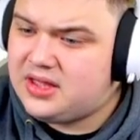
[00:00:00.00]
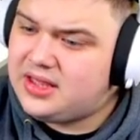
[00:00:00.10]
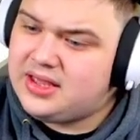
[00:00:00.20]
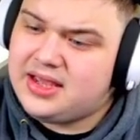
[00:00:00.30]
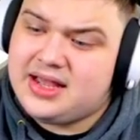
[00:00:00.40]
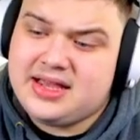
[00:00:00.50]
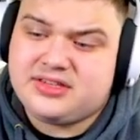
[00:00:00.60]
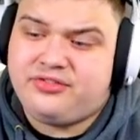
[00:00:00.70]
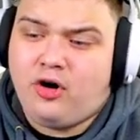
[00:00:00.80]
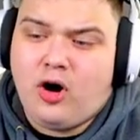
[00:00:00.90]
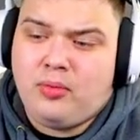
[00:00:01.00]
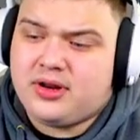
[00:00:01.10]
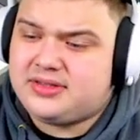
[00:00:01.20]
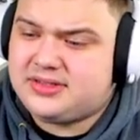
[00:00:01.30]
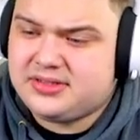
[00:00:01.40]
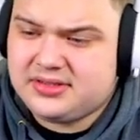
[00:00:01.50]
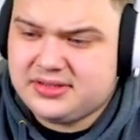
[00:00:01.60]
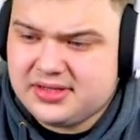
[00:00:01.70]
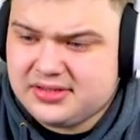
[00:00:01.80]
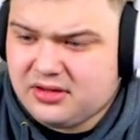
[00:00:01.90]
It is 4, but
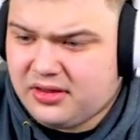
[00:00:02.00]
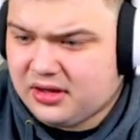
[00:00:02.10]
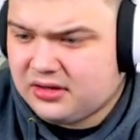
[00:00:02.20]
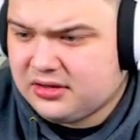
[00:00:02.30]
it's not that good.